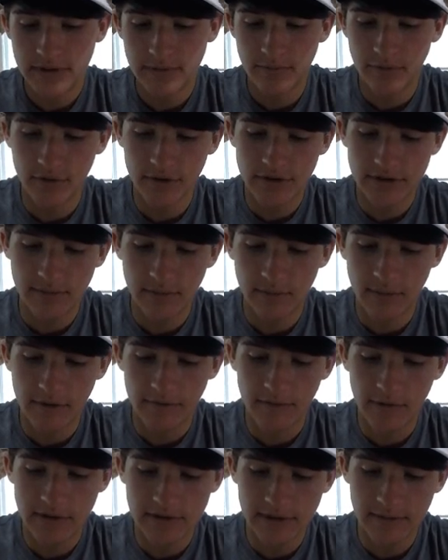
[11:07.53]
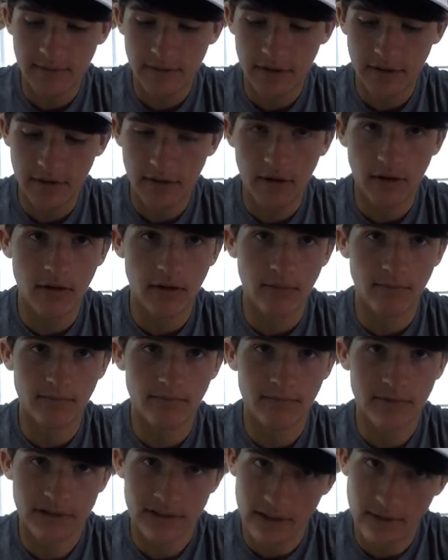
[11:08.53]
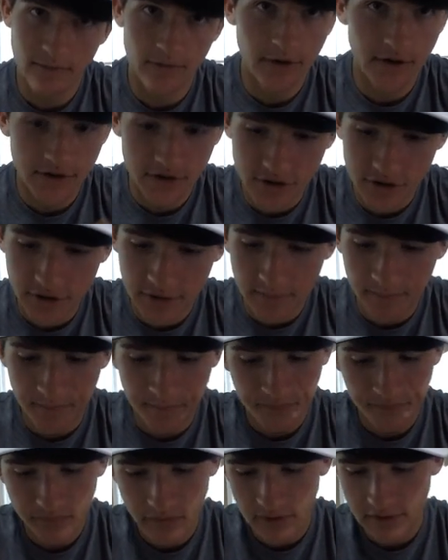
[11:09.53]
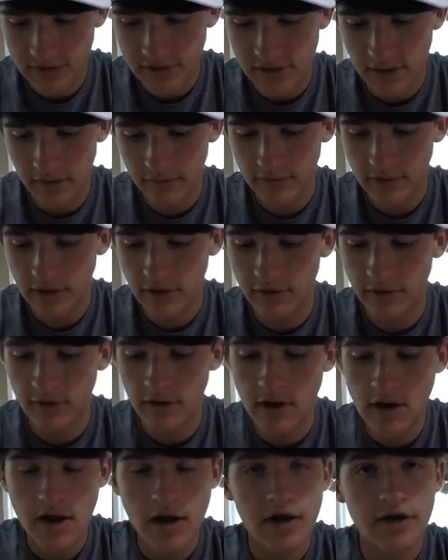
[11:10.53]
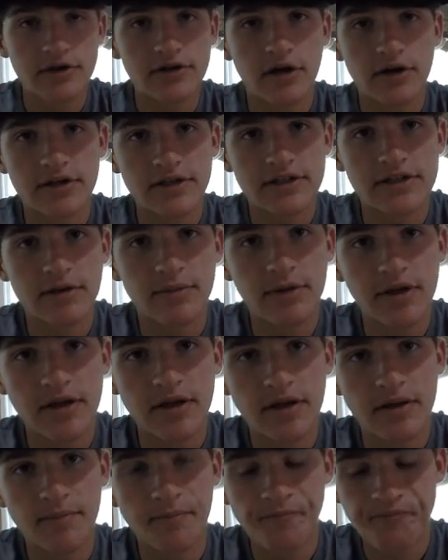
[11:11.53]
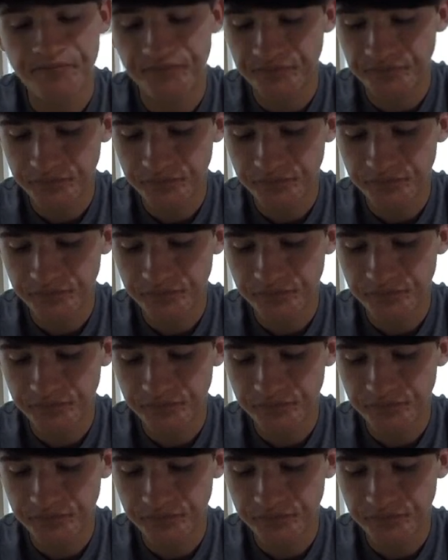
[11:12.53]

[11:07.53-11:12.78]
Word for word: support some of my friends up there, um, example Adrian and stuff, and go talk to some of them